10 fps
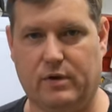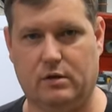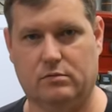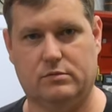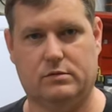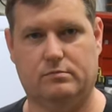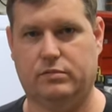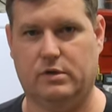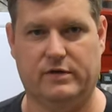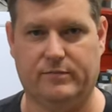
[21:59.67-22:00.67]
and
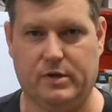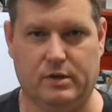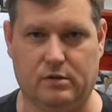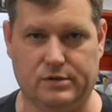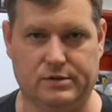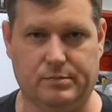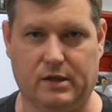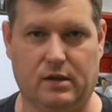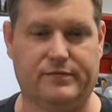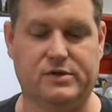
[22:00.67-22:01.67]
believe me, it'll just
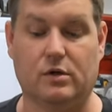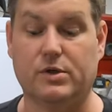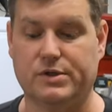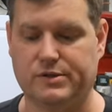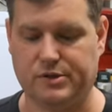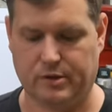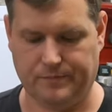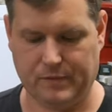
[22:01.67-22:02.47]
make life so much easier.